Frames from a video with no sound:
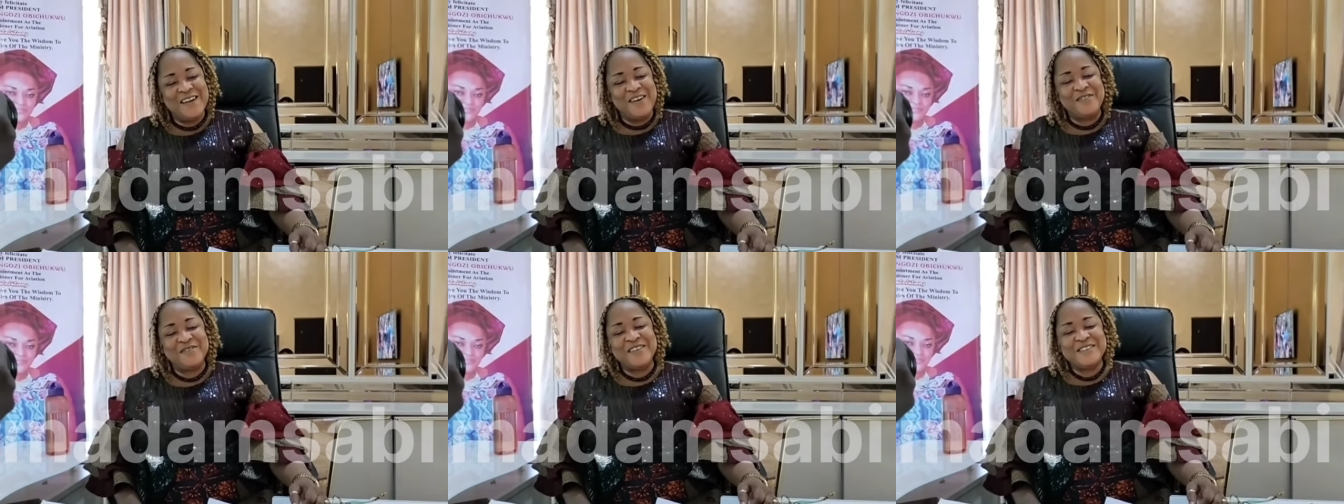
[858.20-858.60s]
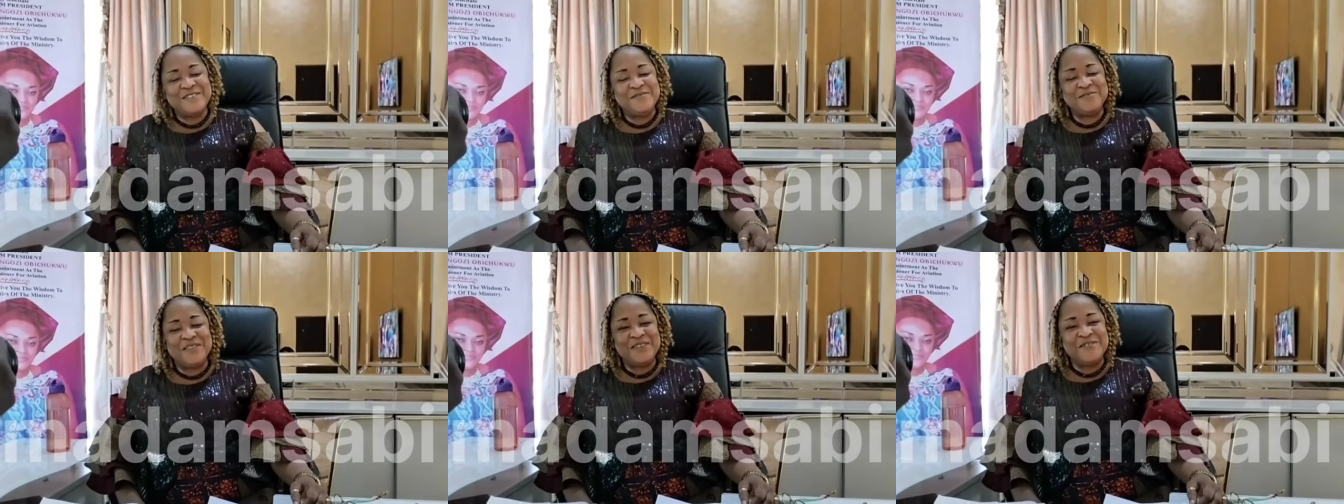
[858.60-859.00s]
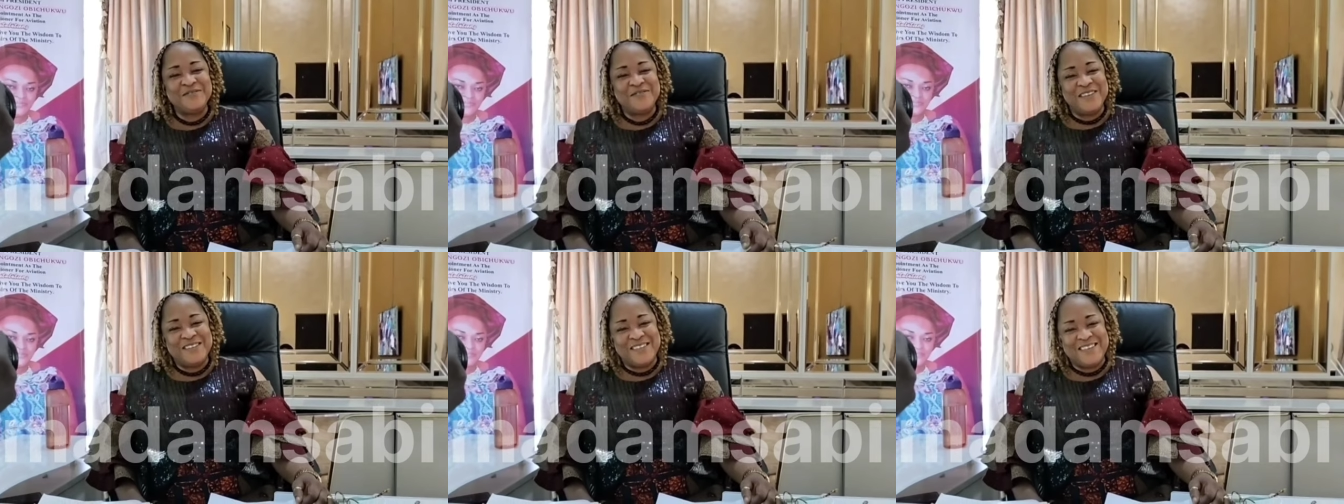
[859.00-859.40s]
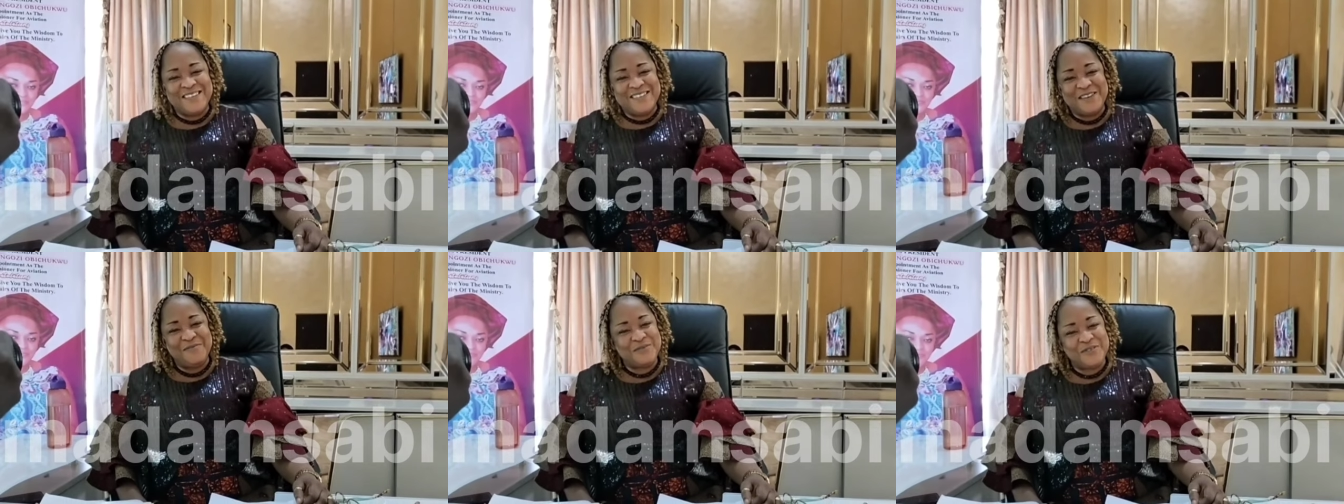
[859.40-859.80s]
I'll rate him 10 over 10.
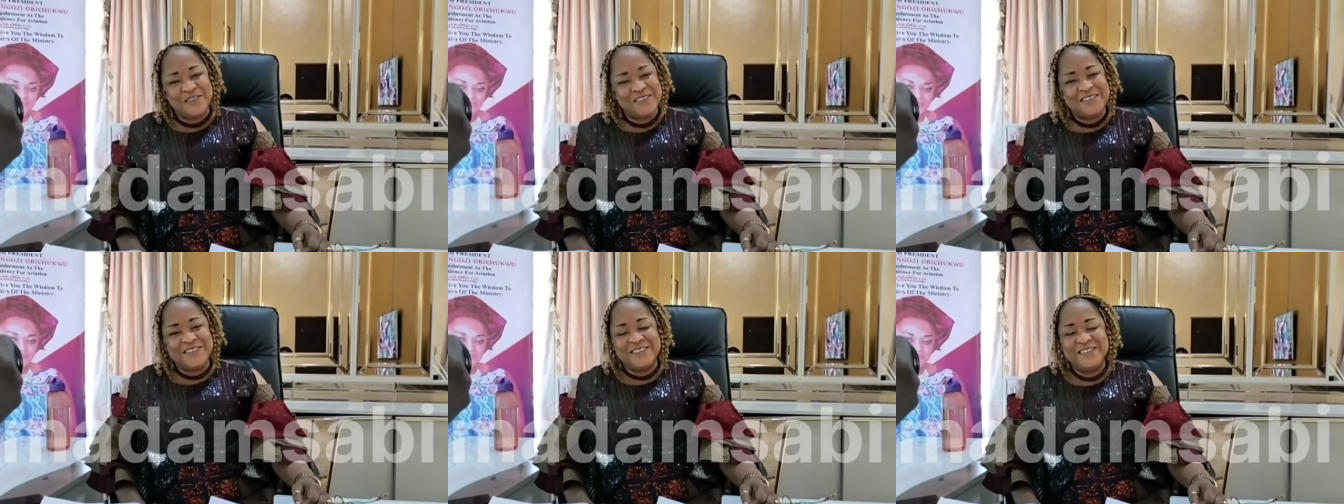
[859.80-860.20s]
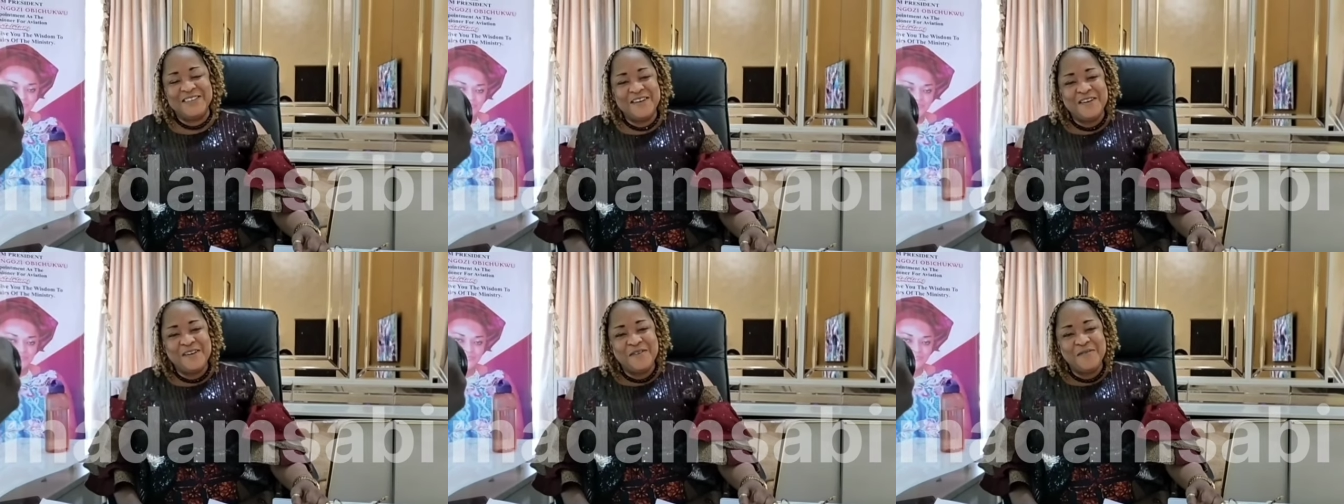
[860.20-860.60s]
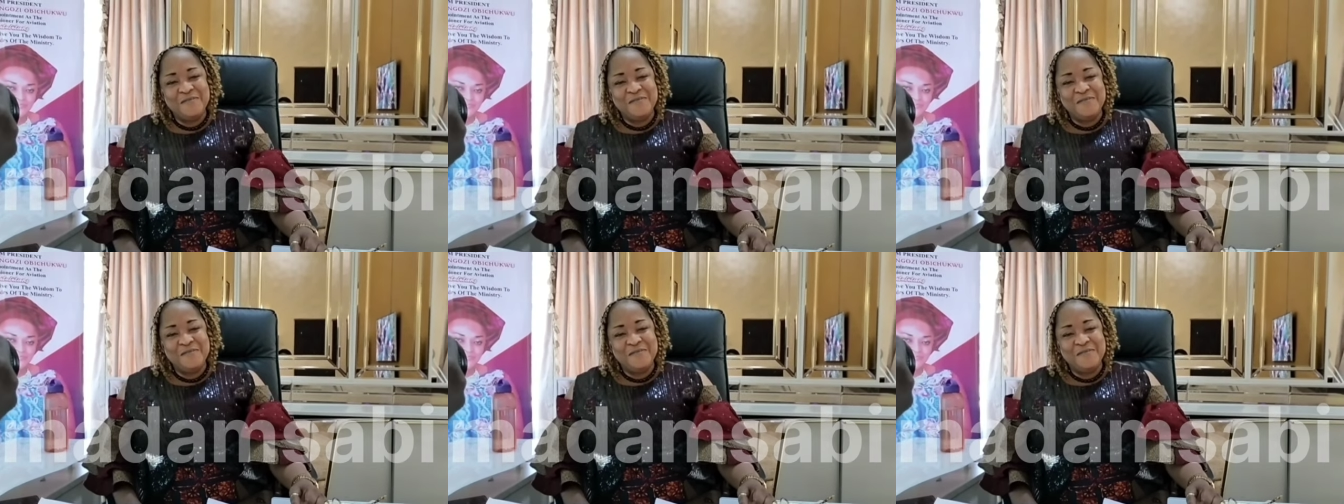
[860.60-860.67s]
I'm sorry.